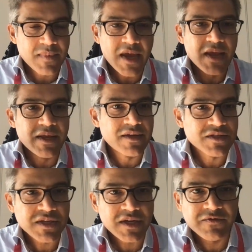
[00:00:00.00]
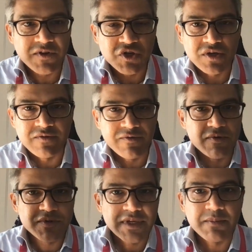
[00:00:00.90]
alien science fiction
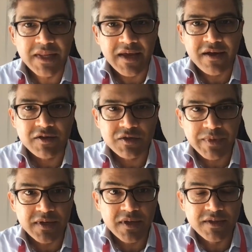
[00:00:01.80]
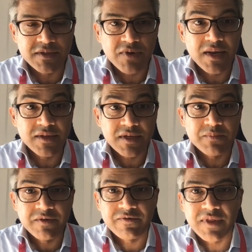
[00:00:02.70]
for somebody else, but it's really
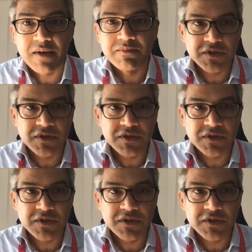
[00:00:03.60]
something for them.